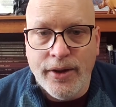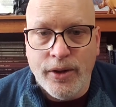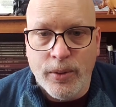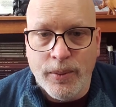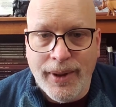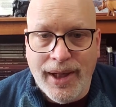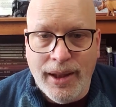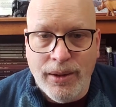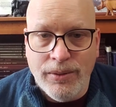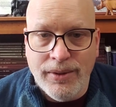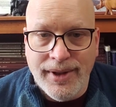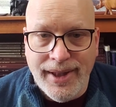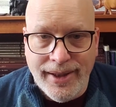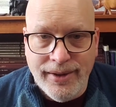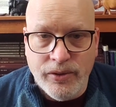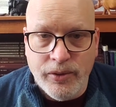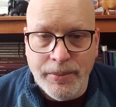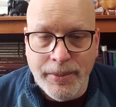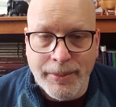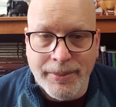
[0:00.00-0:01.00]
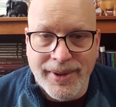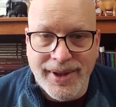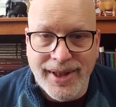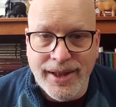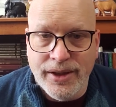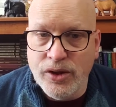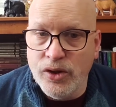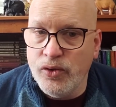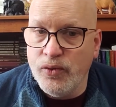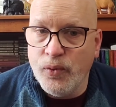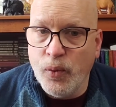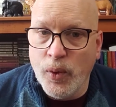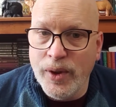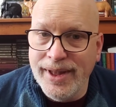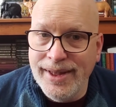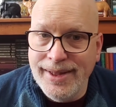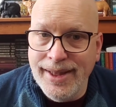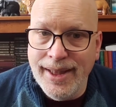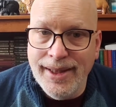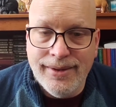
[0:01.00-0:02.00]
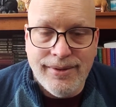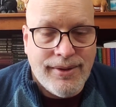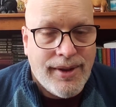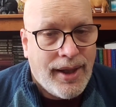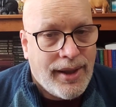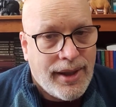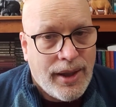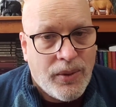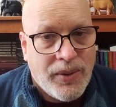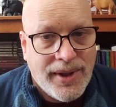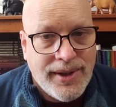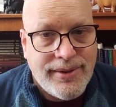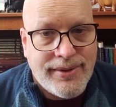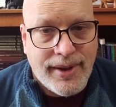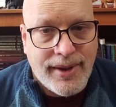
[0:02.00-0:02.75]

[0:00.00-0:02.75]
throughout Lent. Remember, Lent is 40 days, not counting